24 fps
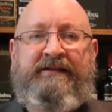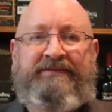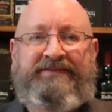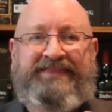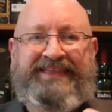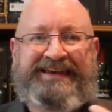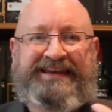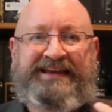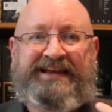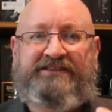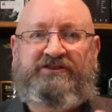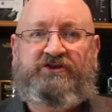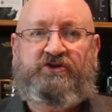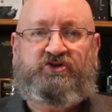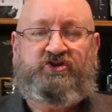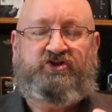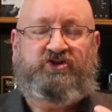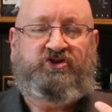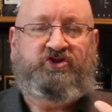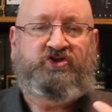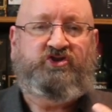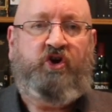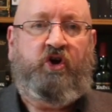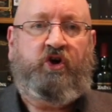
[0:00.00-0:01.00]
Then I get those
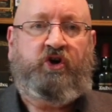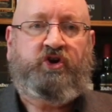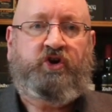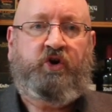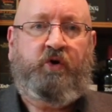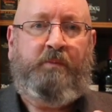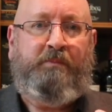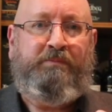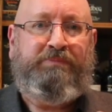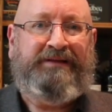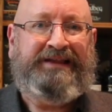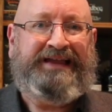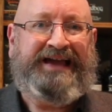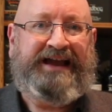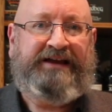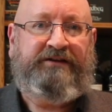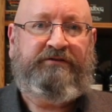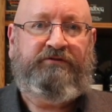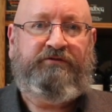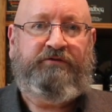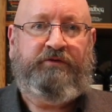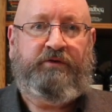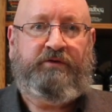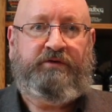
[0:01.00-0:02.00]
darker
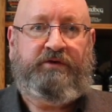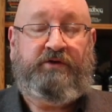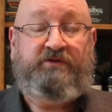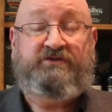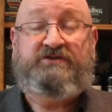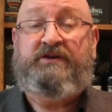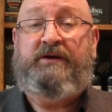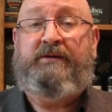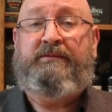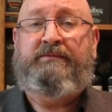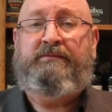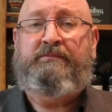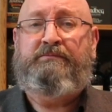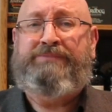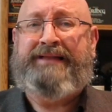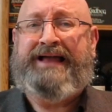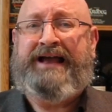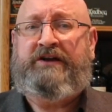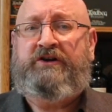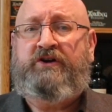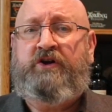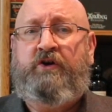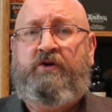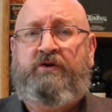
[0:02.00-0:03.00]
black fruit notes,
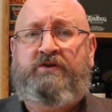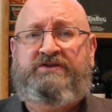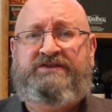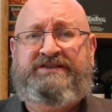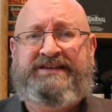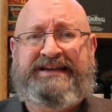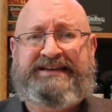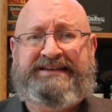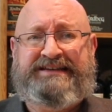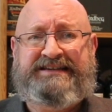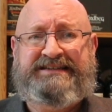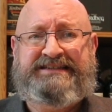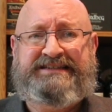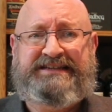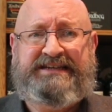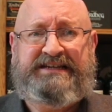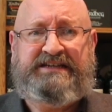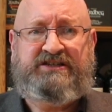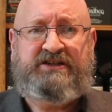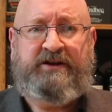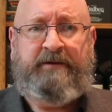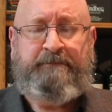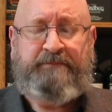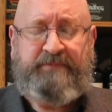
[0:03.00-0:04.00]
black currants and
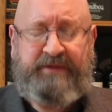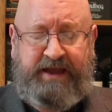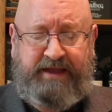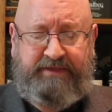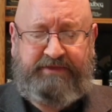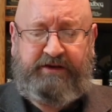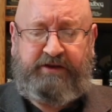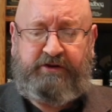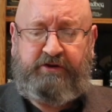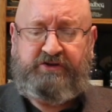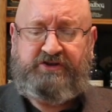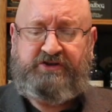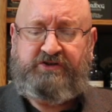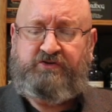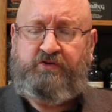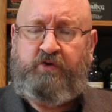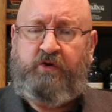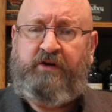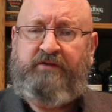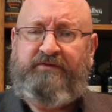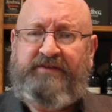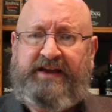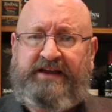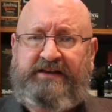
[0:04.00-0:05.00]
cassis. And then there's
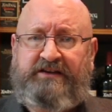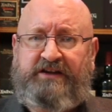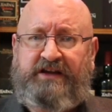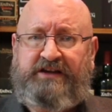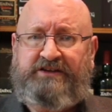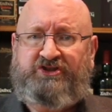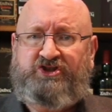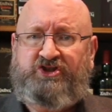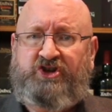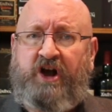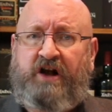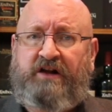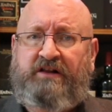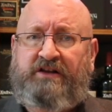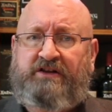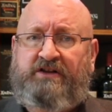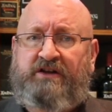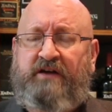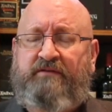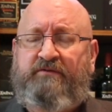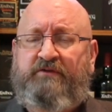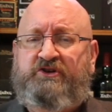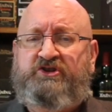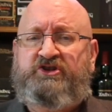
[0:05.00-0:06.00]
sort of a
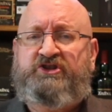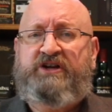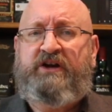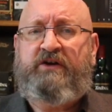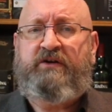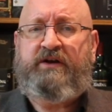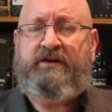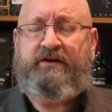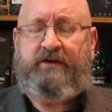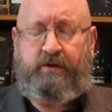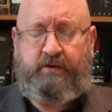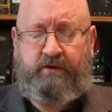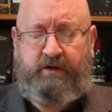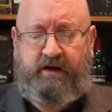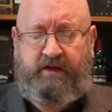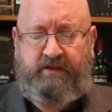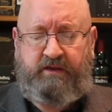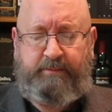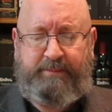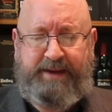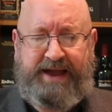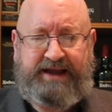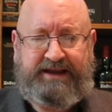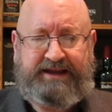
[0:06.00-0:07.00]
chocolate-covered cherry note on
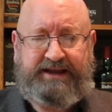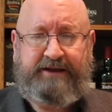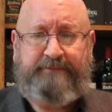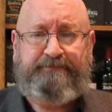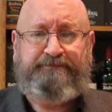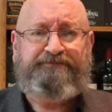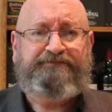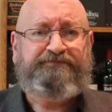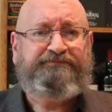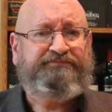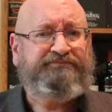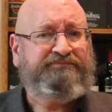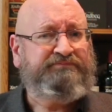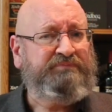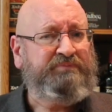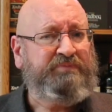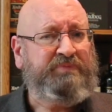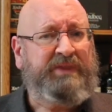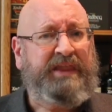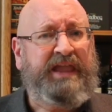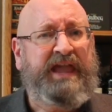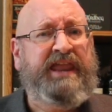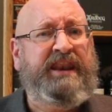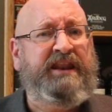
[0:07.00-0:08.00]
the back end
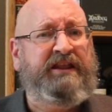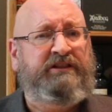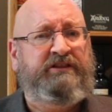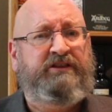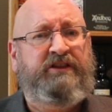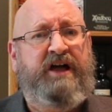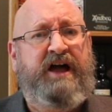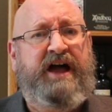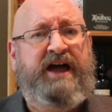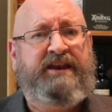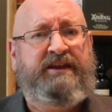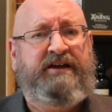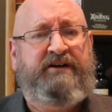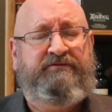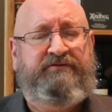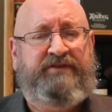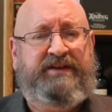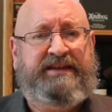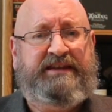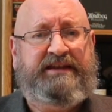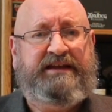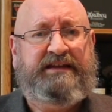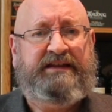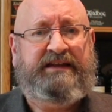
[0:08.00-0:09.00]
and a lot of
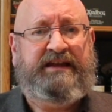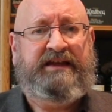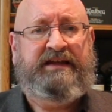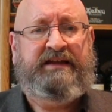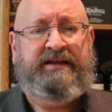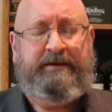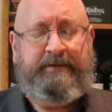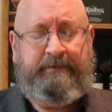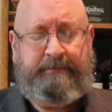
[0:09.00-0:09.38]
vanilla.